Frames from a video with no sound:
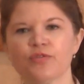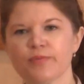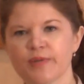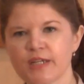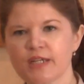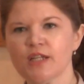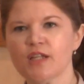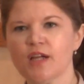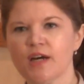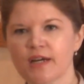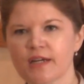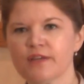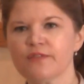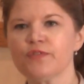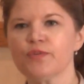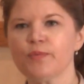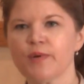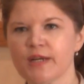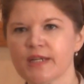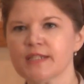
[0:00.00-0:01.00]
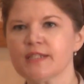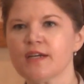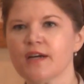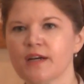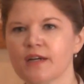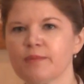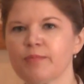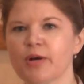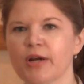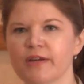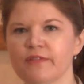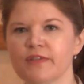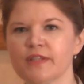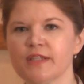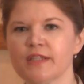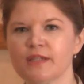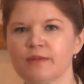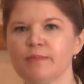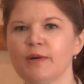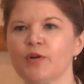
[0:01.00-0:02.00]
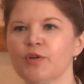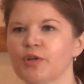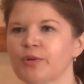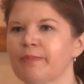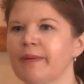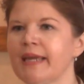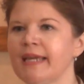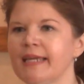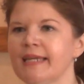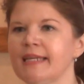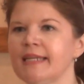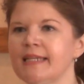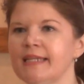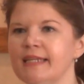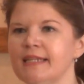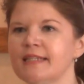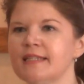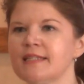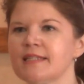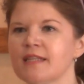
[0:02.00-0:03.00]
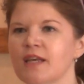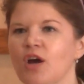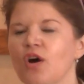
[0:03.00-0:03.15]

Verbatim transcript: 3 o'clock if you want to talk privately about your banking needs?